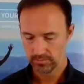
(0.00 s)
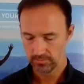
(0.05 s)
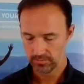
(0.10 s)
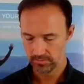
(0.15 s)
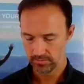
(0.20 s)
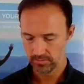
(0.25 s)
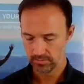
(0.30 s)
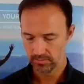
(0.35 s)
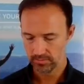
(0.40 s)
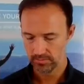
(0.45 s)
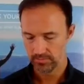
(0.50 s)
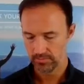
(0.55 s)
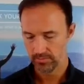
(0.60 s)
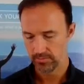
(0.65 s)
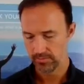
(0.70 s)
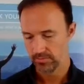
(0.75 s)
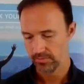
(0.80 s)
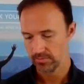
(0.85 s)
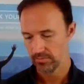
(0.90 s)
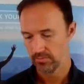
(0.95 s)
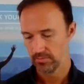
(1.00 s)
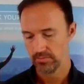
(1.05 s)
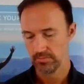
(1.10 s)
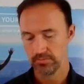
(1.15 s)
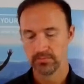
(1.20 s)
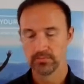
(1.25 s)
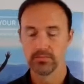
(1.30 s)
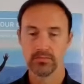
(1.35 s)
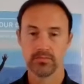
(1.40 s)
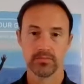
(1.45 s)

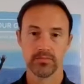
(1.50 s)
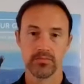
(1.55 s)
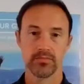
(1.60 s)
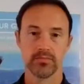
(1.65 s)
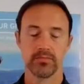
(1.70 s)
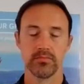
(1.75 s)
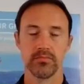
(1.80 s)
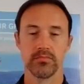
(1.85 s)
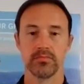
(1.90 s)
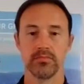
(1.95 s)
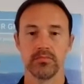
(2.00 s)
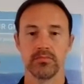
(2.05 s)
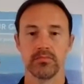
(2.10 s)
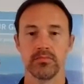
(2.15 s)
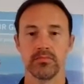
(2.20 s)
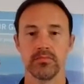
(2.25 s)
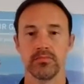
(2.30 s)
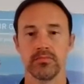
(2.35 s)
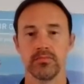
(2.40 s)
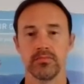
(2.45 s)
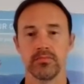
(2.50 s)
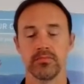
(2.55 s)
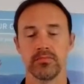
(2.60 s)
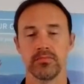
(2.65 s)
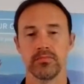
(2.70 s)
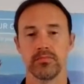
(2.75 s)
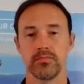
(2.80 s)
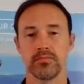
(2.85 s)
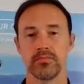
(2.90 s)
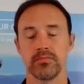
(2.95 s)

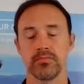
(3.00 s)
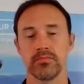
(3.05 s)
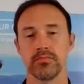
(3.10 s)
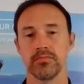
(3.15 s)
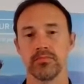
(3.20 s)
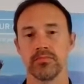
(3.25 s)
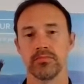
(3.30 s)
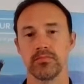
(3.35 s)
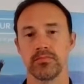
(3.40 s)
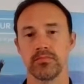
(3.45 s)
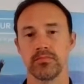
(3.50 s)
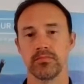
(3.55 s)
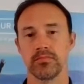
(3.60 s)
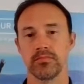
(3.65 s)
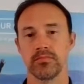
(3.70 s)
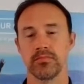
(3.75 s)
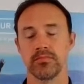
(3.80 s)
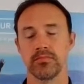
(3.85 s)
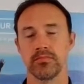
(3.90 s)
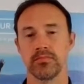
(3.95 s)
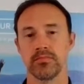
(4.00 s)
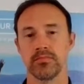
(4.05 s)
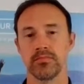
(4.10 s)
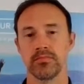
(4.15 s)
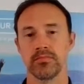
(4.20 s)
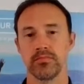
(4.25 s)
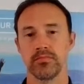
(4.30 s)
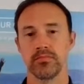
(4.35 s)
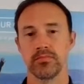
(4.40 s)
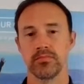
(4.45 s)

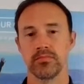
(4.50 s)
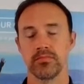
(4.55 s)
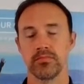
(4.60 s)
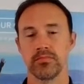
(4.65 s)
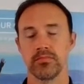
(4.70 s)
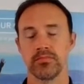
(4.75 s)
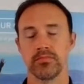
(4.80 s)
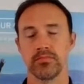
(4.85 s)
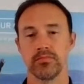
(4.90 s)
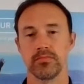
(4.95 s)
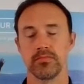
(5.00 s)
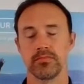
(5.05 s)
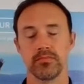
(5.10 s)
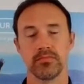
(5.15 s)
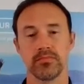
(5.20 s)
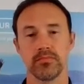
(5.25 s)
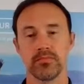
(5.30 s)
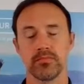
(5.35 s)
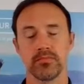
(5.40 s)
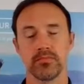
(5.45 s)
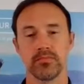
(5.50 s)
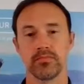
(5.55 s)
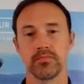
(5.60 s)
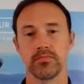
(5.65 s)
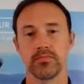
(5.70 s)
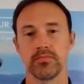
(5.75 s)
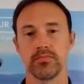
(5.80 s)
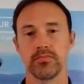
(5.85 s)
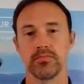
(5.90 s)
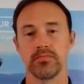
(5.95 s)

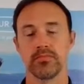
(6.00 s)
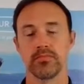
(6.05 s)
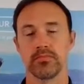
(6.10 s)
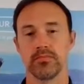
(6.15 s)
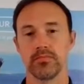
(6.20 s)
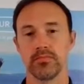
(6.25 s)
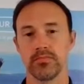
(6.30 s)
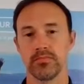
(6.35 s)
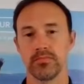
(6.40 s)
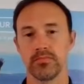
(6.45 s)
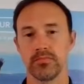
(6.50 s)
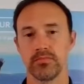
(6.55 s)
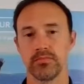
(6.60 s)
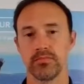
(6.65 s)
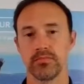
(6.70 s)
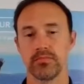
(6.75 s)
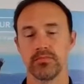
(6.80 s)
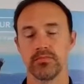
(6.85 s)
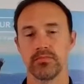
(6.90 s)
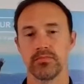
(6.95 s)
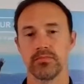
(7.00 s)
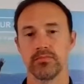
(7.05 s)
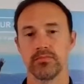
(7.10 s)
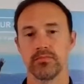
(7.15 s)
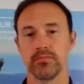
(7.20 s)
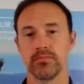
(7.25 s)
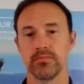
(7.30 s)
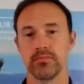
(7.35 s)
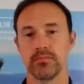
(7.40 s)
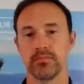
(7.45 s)

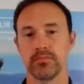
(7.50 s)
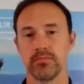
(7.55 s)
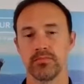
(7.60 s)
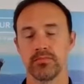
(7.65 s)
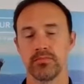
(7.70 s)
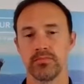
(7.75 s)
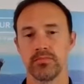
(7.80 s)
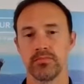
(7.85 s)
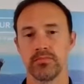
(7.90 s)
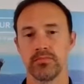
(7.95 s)
(not speaking)